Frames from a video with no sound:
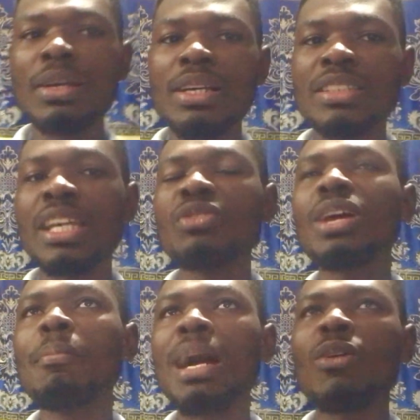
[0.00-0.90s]

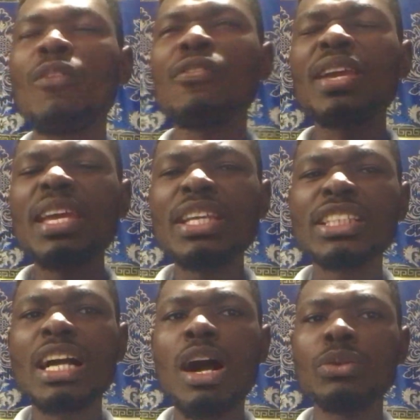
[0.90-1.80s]
central bank of each
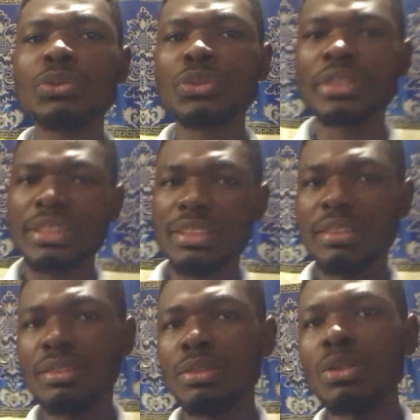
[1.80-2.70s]
country
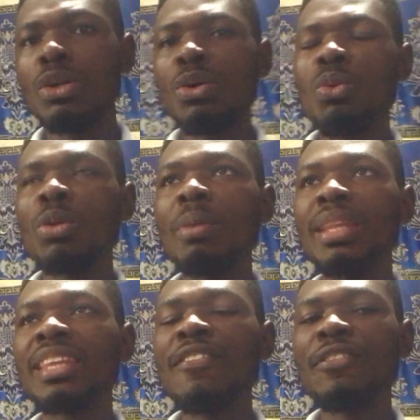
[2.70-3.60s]
would
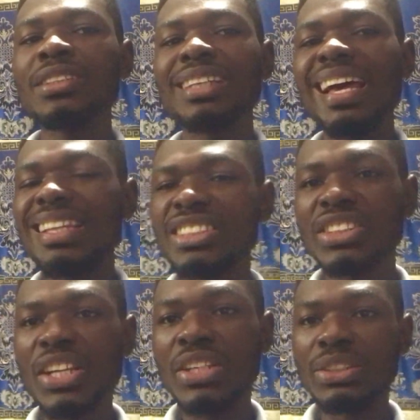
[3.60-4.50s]
maintain fixed
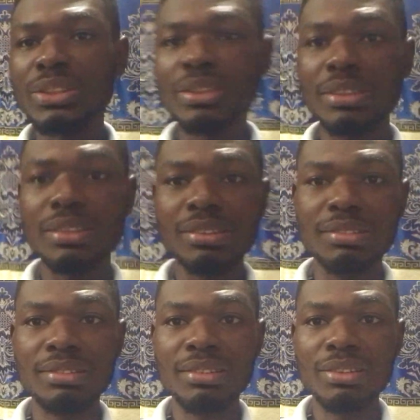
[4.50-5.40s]
exchange
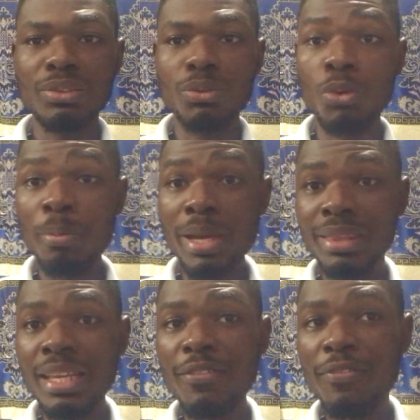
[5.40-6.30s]

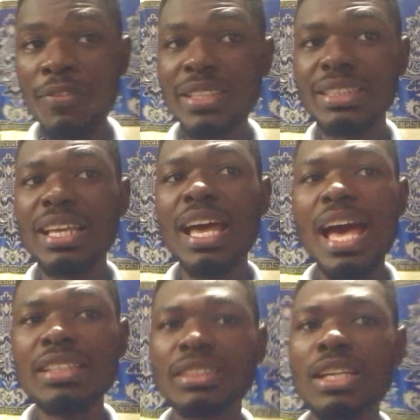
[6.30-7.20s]

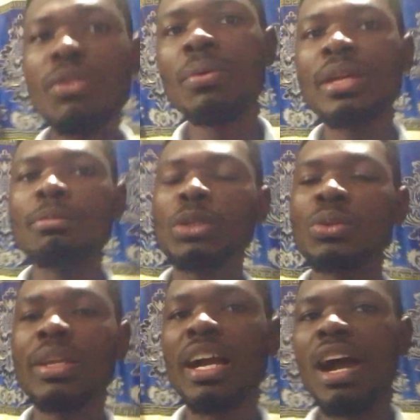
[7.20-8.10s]
rate
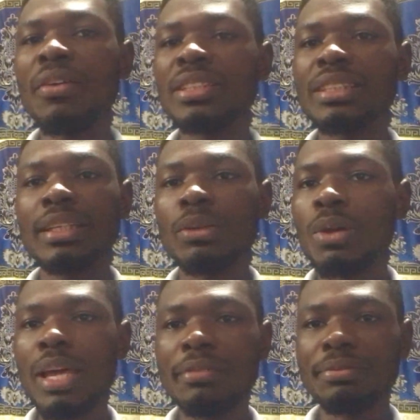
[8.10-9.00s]
between the currency and the
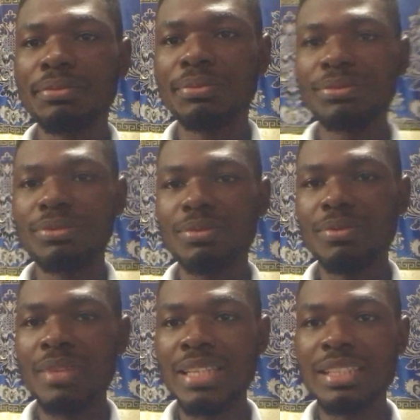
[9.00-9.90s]
dollar.
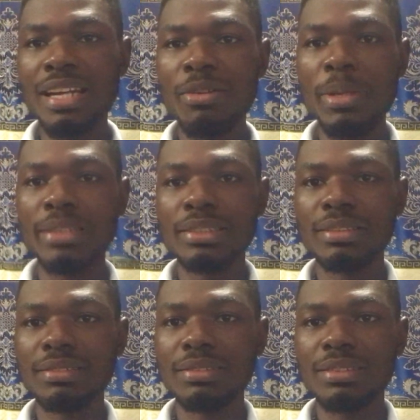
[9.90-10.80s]
That's the argument.
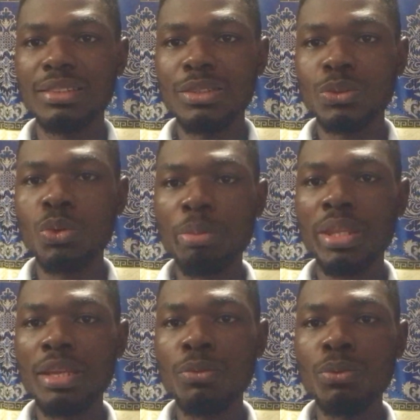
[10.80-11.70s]
So
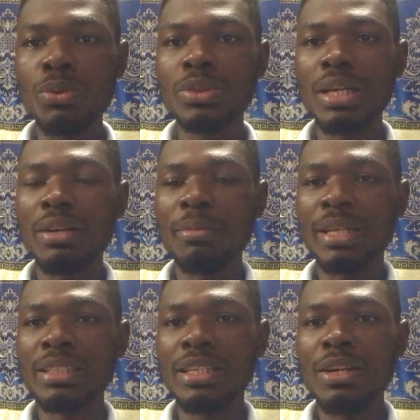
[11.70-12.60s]
Bretton Woods
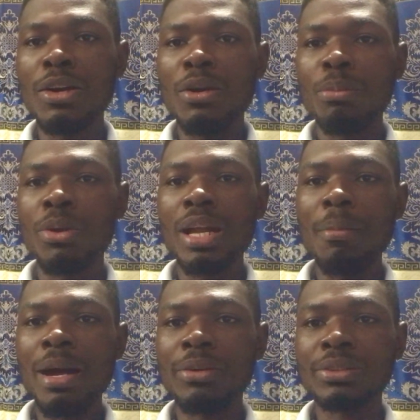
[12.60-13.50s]
Agreement brought
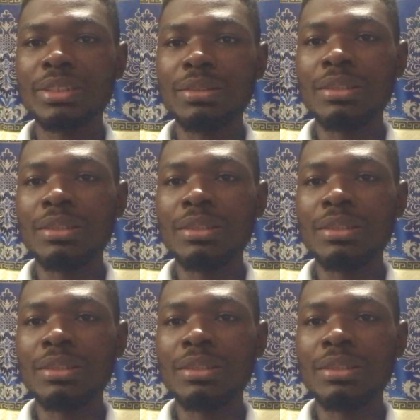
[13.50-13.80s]
about